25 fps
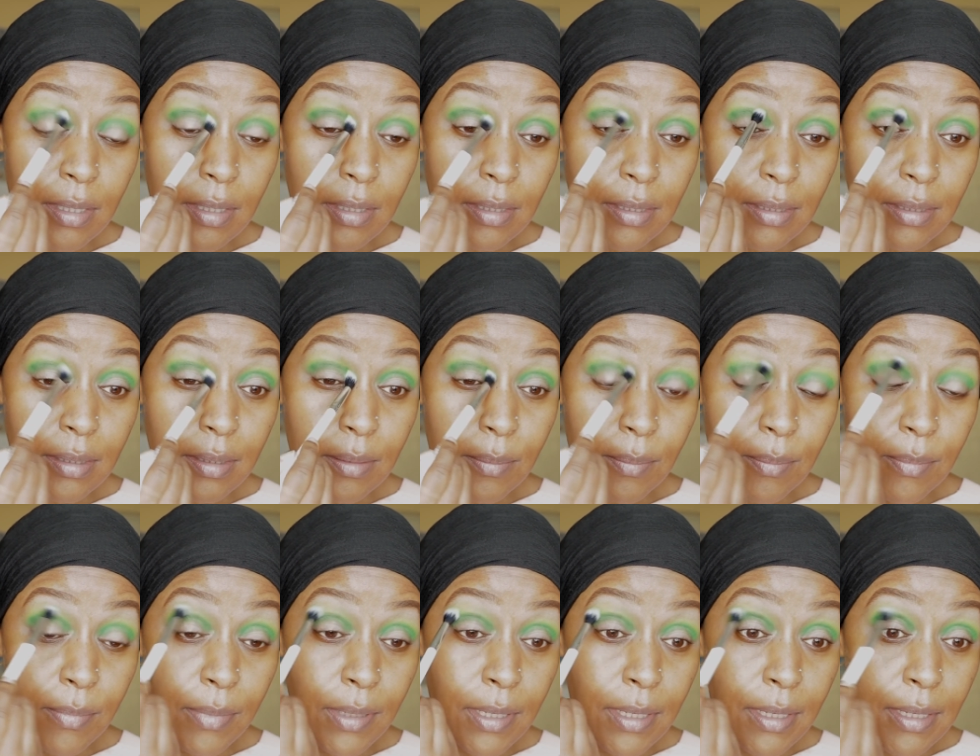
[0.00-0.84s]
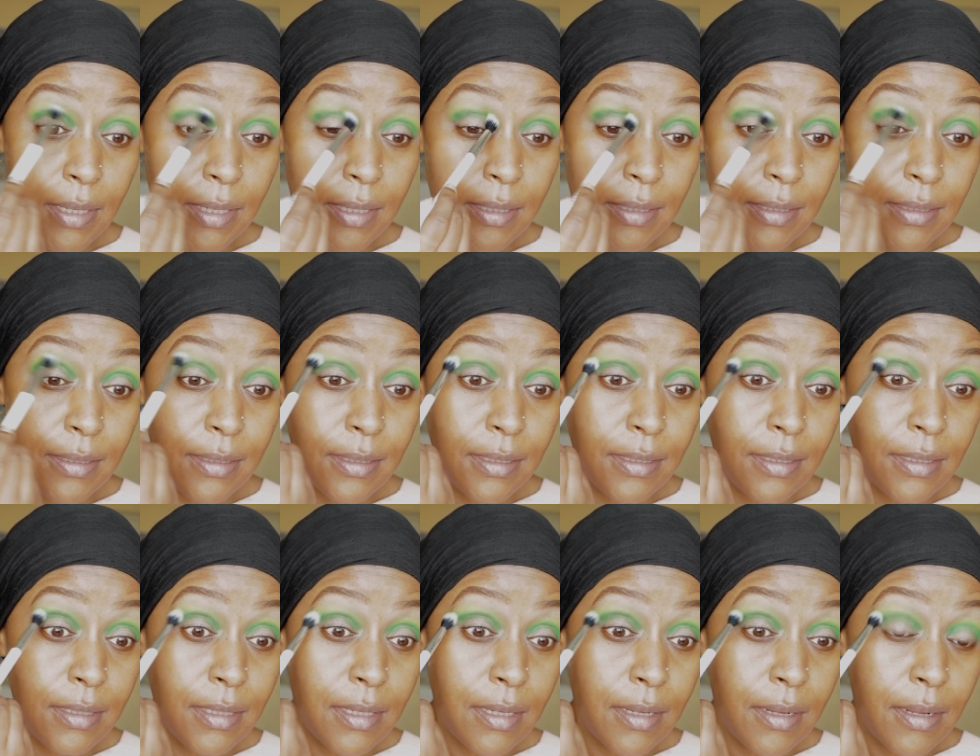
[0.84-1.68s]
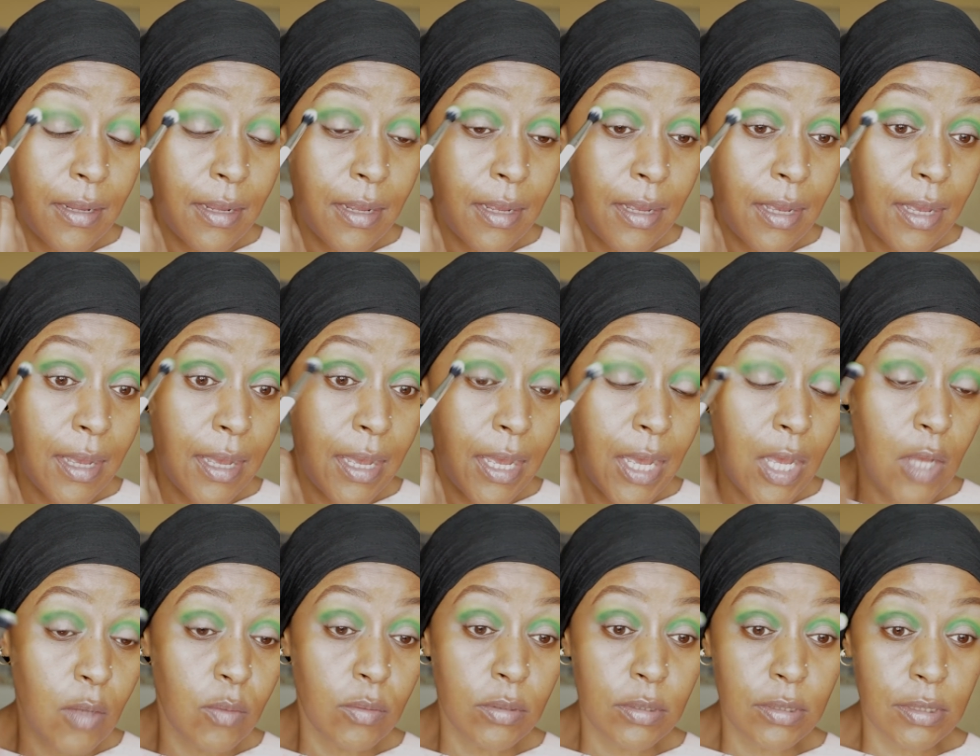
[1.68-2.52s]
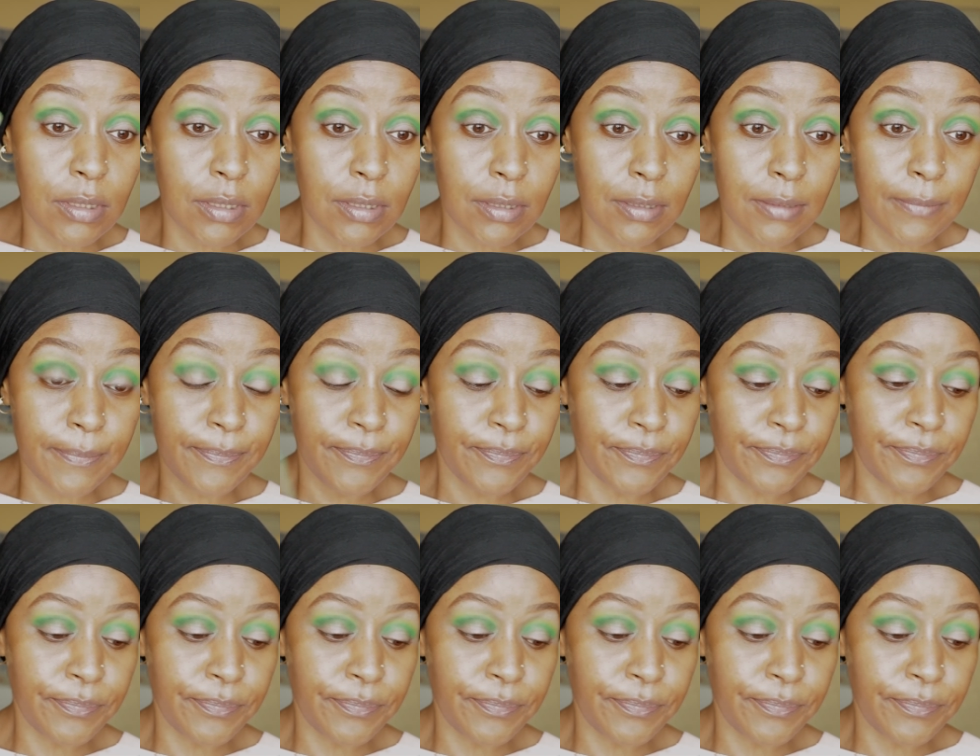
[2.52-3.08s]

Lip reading: is blended out.